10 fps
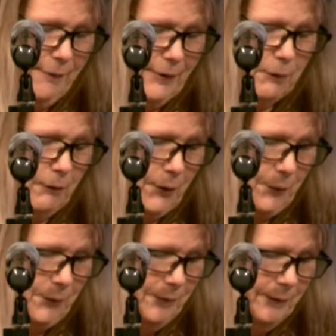they
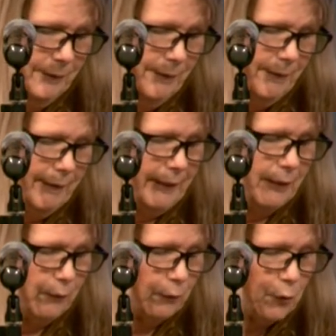grow. They
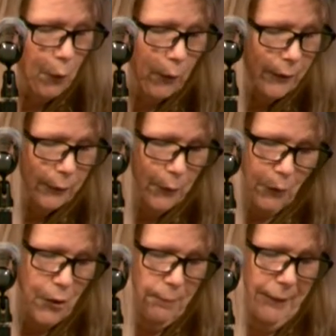neither toil
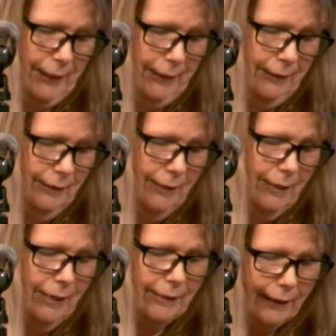nor spin.
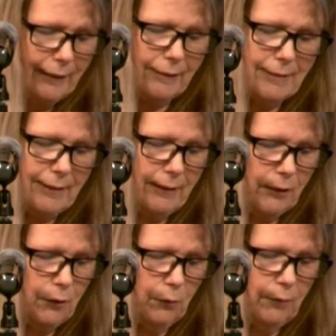And yet I say
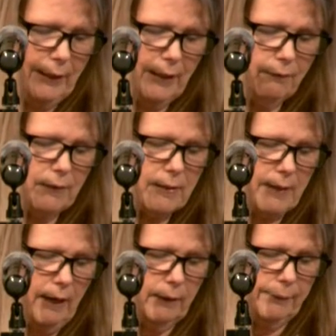to you that even
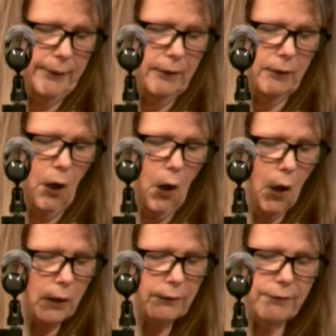Solomon, in
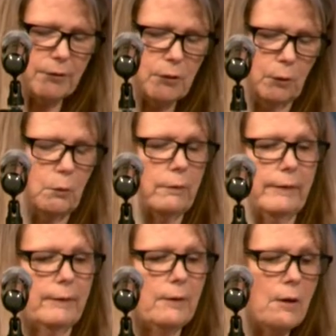all of his
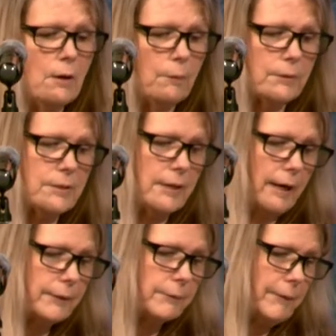glory, was
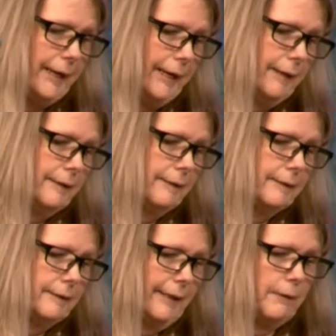not arrayed
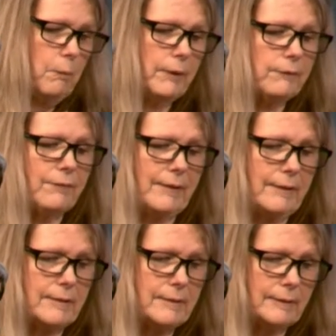like one of
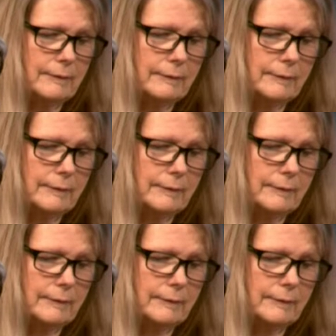these.